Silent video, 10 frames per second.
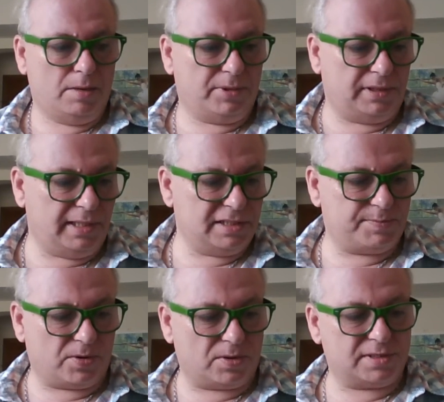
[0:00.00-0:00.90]
But Niels
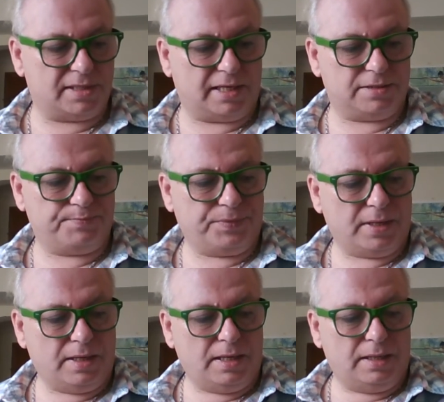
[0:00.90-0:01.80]
Bohr said
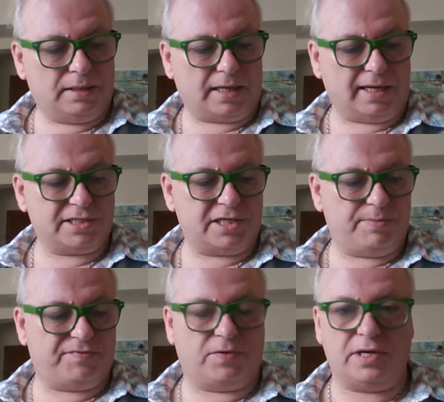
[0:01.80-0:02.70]
that actually,
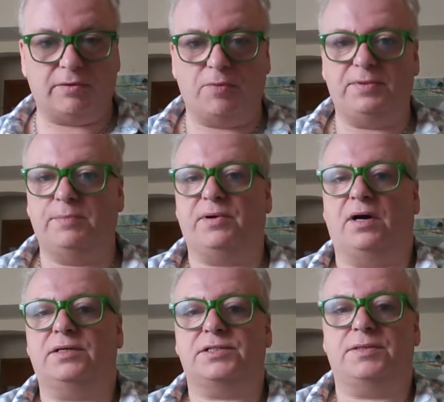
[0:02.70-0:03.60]
before you open the
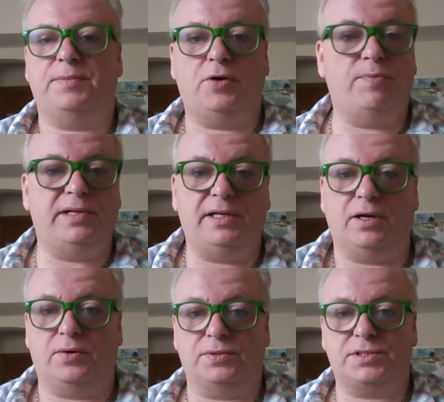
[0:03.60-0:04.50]
box, nobody
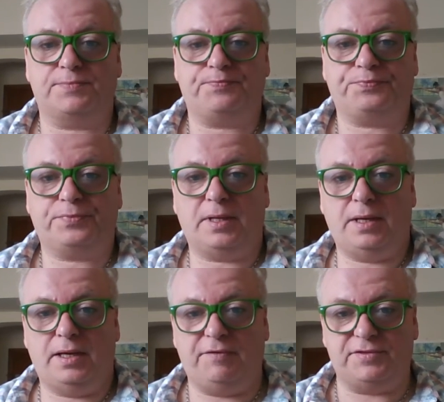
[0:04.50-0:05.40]
knows
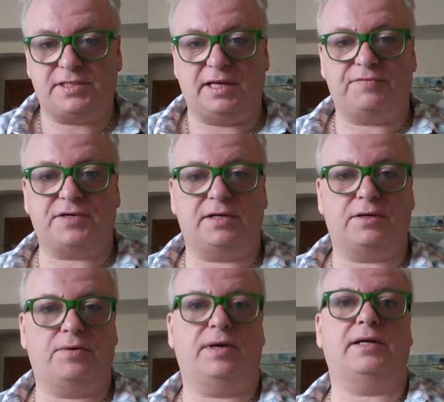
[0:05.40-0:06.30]
if it's a left-hand or
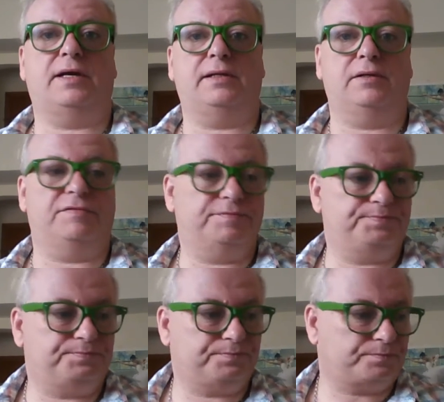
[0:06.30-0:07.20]
a right-hand glove
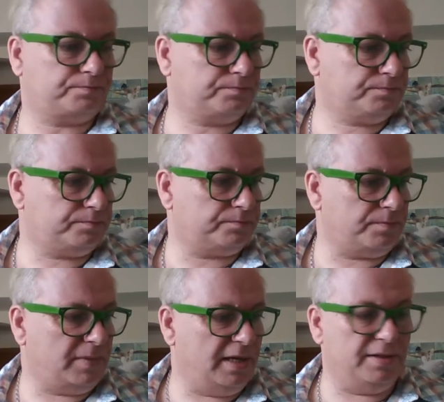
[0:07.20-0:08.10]

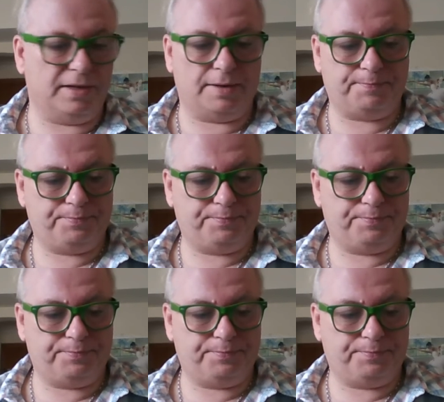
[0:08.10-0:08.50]
in there.